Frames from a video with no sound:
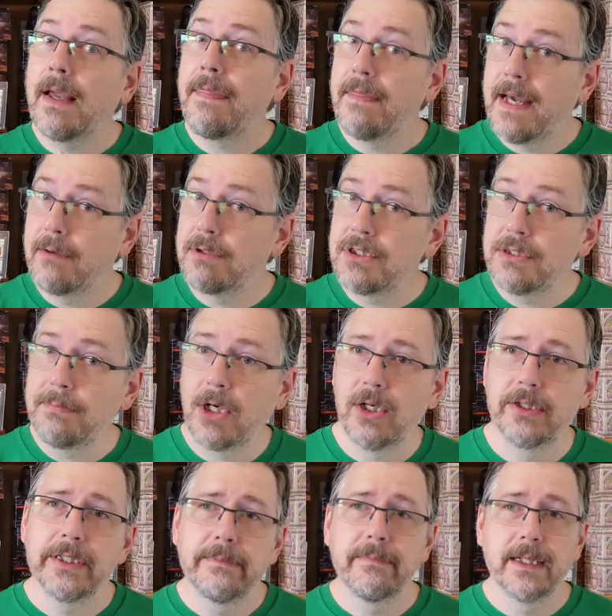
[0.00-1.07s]
That was
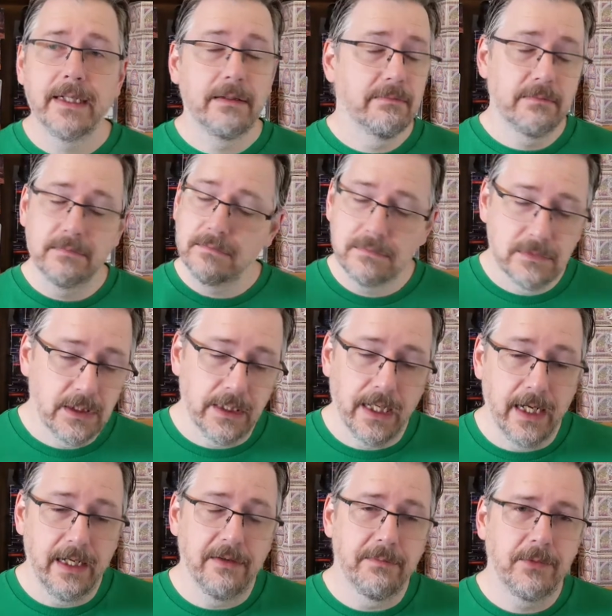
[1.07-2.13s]
smart. I got to
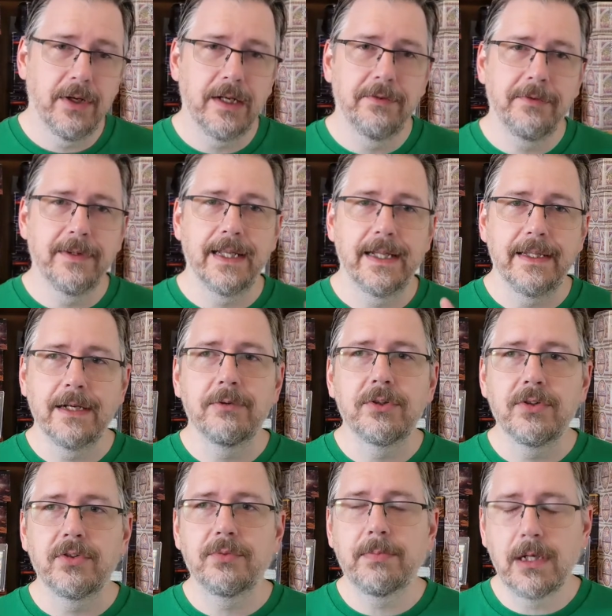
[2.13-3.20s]
give him credit for that. That was a
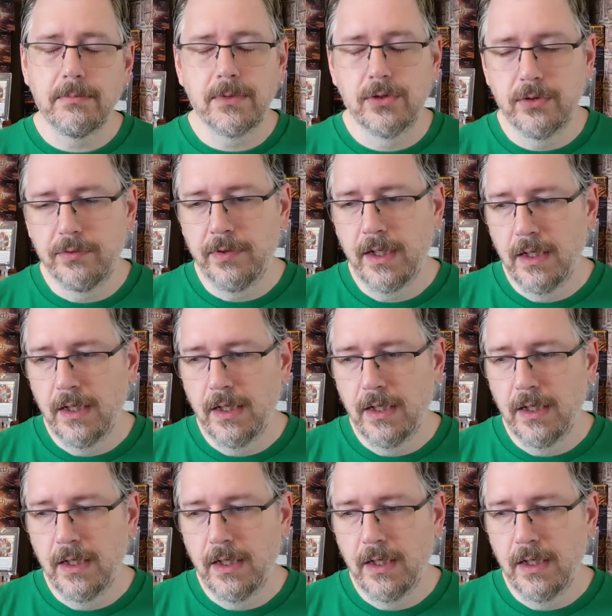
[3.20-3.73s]
smart move.